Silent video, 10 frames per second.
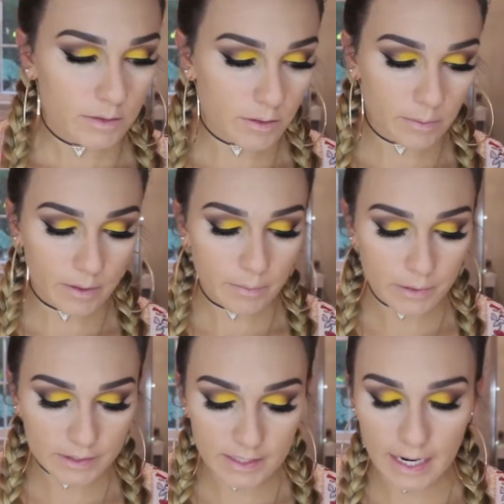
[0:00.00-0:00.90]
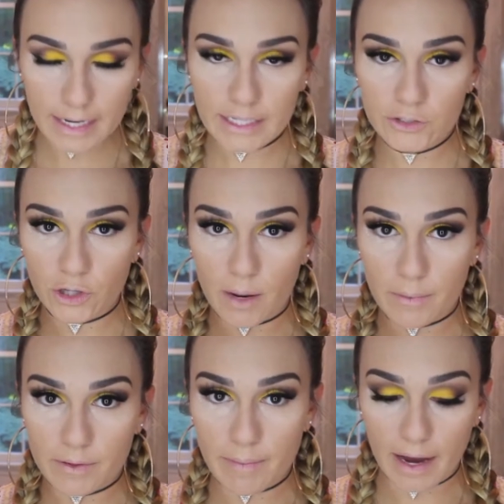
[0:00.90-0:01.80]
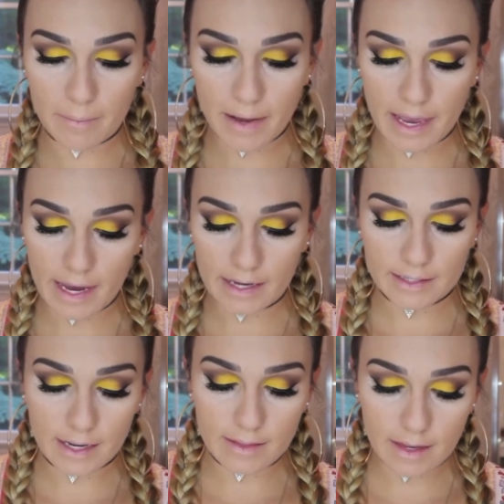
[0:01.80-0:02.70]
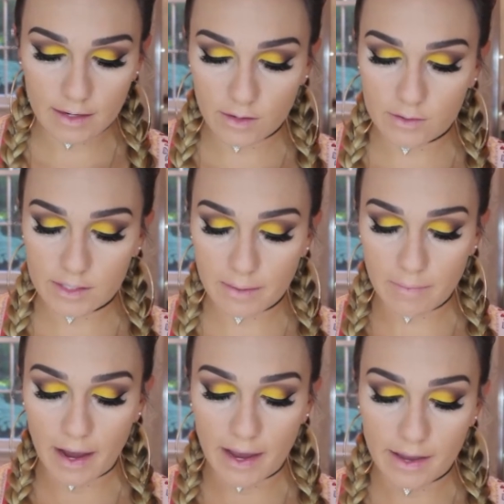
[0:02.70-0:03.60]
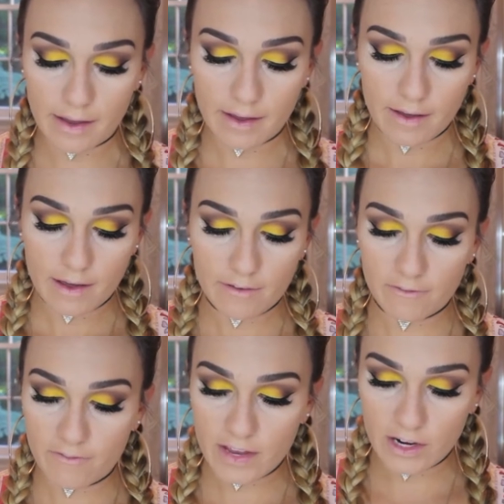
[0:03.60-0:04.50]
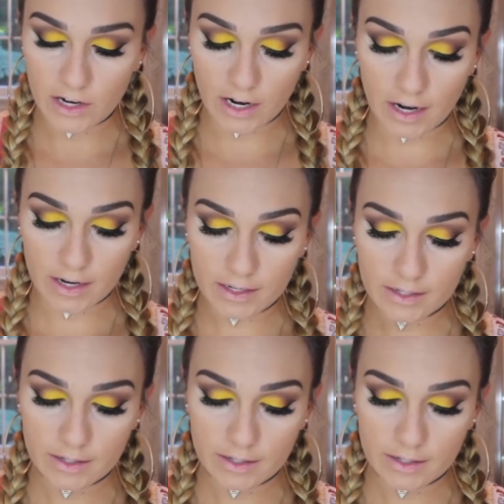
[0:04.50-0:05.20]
So I'm going to put a tiny drop on the back of my hand, and then using my finger,